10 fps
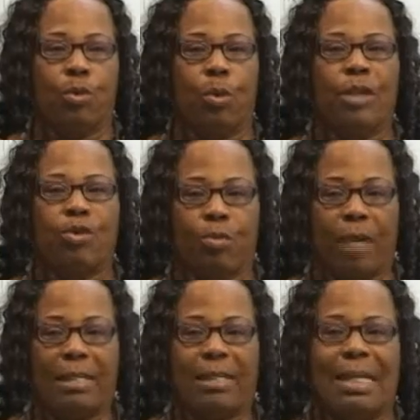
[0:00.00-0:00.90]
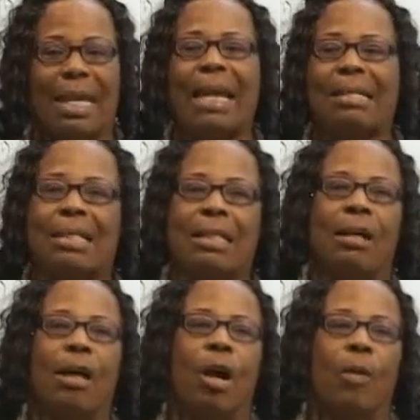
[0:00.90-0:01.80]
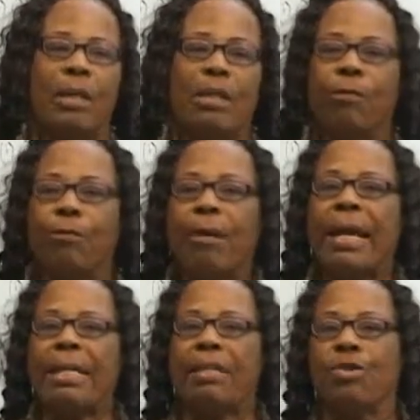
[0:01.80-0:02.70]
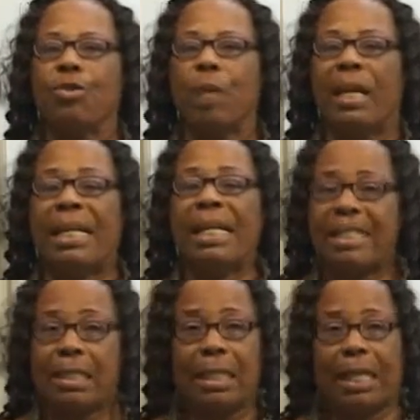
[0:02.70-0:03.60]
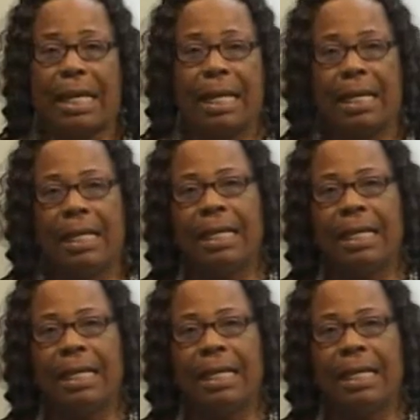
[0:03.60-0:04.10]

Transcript: to address, yes, our little friends who are listening.